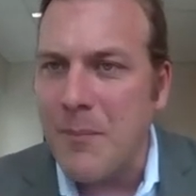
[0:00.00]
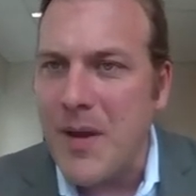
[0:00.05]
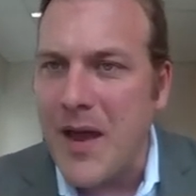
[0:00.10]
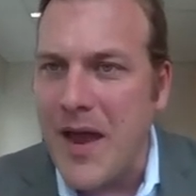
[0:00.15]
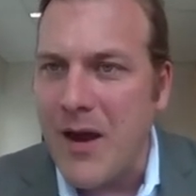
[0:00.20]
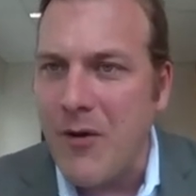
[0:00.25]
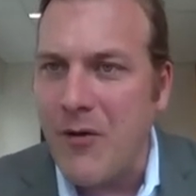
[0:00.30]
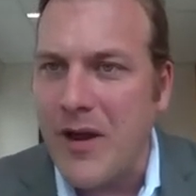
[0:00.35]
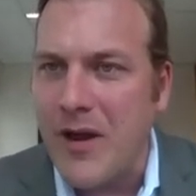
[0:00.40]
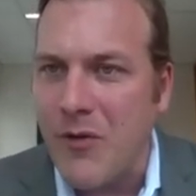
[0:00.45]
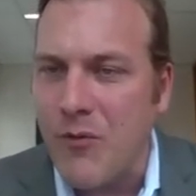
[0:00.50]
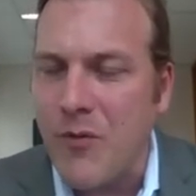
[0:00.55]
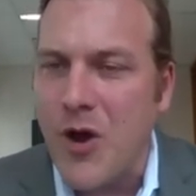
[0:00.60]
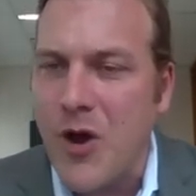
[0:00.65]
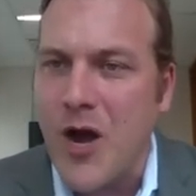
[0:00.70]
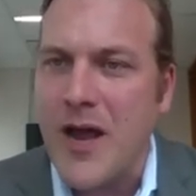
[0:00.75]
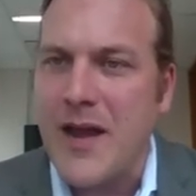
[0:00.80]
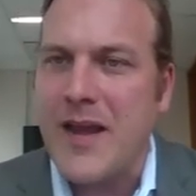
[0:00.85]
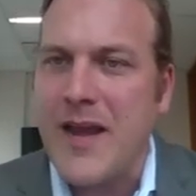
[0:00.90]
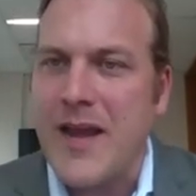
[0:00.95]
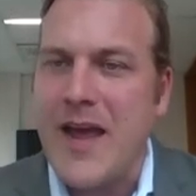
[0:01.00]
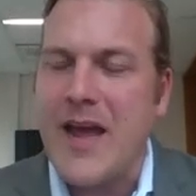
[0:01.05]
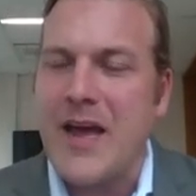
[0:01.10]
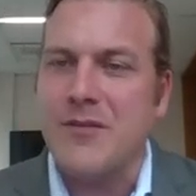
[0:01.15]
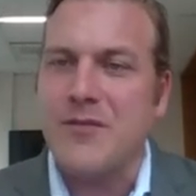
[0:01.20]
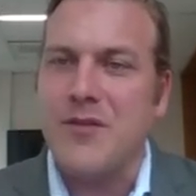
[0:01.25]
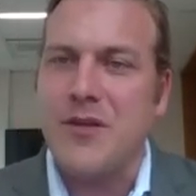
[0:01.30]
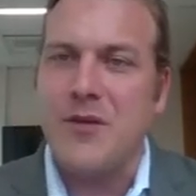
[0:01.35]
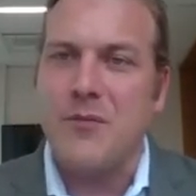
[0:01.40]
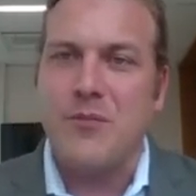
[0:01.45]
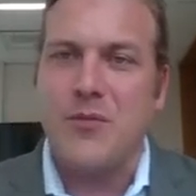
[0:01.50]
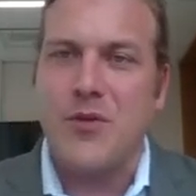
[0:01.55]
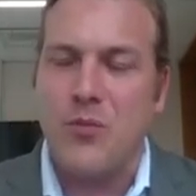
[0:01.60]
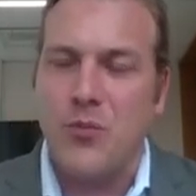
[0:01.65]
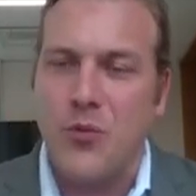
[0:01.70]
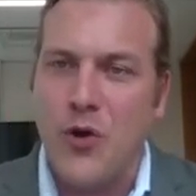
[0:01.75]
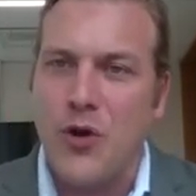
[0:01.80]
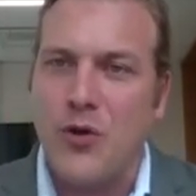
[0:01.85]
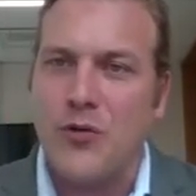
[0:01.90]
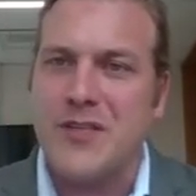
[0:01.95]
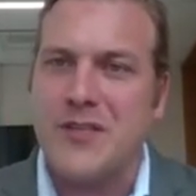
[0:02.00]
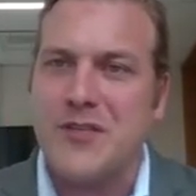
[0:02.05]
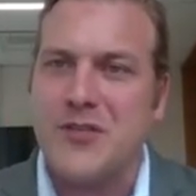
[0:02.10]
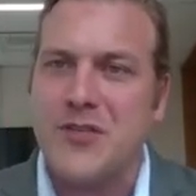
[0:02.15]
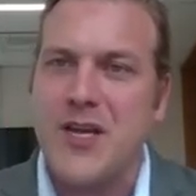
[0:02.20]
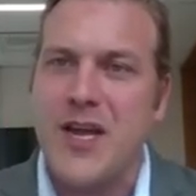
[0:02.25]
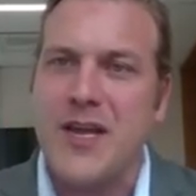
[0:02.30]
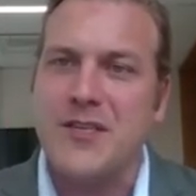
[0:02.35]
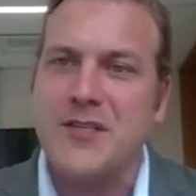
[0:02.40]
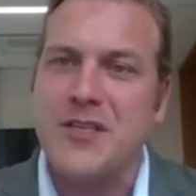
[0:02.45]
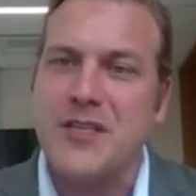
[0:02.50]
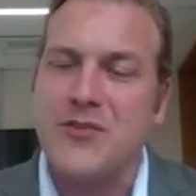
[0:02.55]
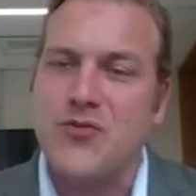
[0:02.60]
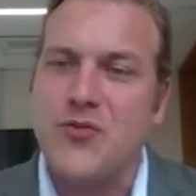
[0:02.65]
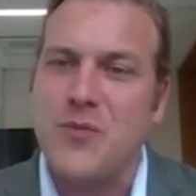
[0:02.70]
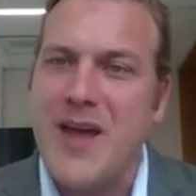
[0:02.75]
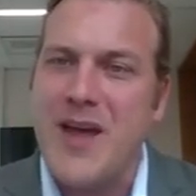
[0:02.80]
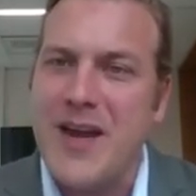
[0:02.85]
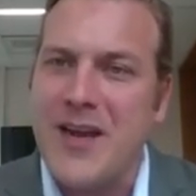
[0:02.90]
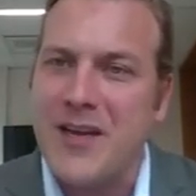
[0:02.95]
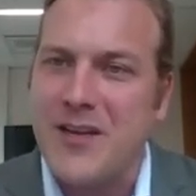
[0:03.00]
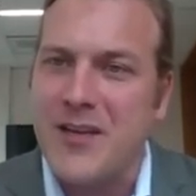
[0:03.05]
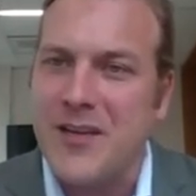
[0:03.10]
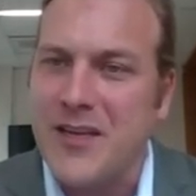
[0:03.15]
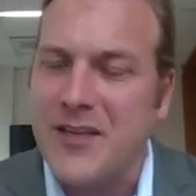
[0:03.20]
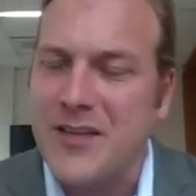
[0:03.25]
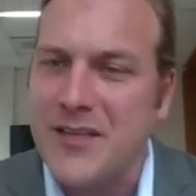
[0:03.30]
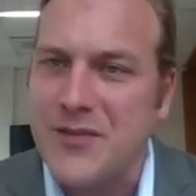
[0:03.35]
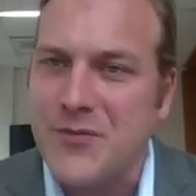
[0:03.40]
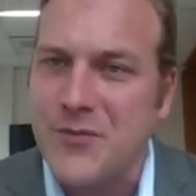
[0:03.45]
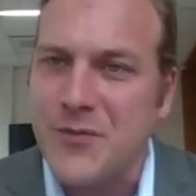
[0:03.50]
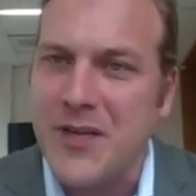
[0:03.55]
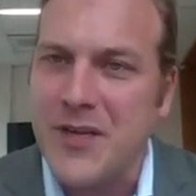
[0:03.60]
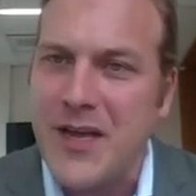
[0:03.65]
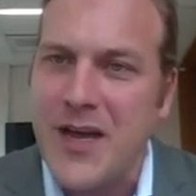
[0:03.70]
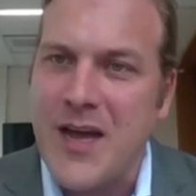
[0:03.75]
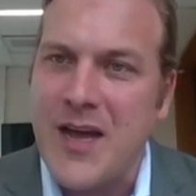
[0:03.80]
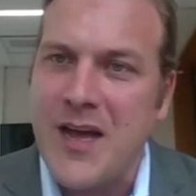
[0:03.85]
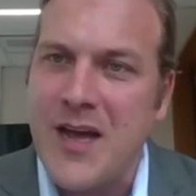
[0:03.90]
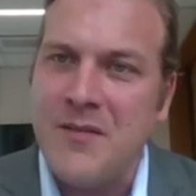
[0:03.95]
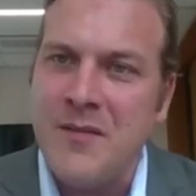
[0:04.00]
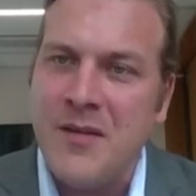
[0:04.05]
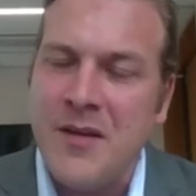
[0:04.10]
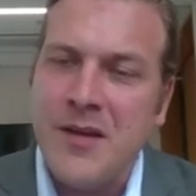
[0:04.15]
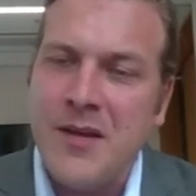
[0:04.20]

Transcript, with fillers: area right now. The world is changing dramatically in this regard.